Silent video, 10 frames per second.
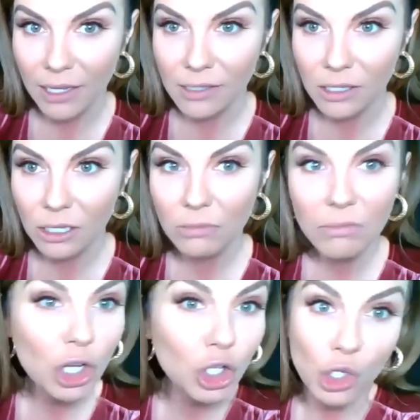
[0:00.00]
laser
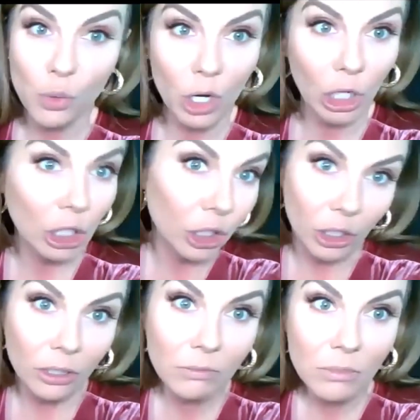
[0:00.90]
and just want to learn,